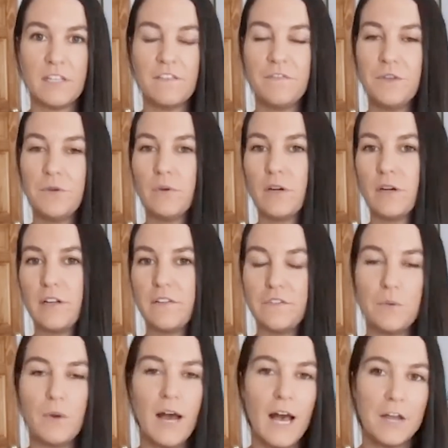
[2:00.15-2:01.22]
If
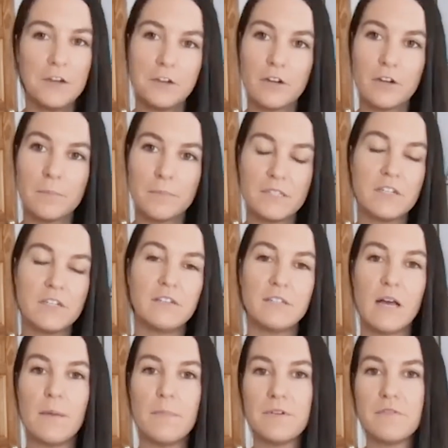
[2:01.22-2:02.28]
you had your business
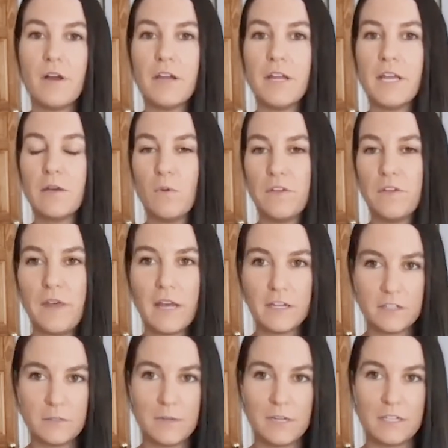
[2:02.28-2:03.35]
up and running, that
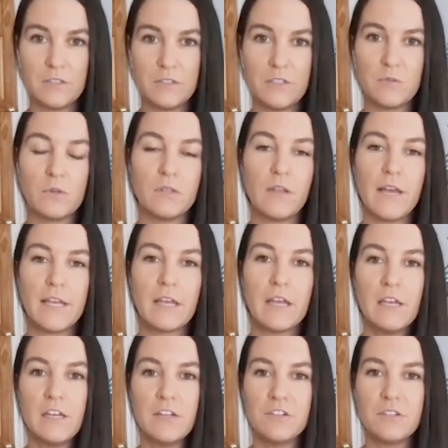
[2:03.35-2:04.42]
experiences were like,
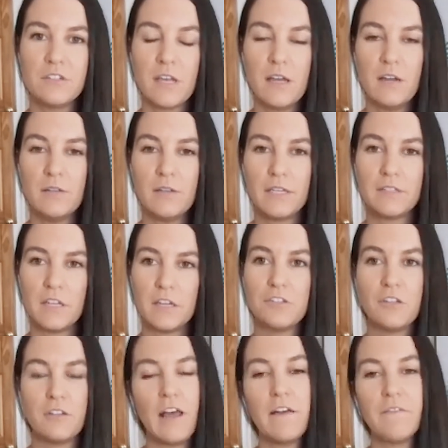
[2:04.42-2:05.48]
just kind of like touch
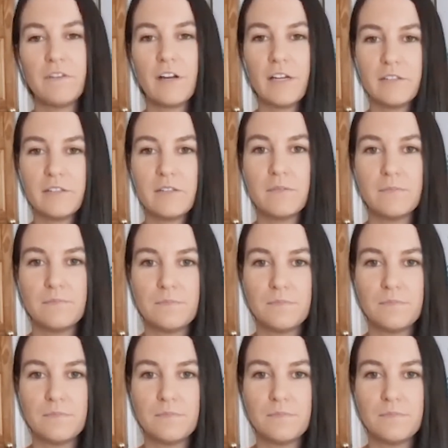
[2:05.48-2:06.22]
on that for us.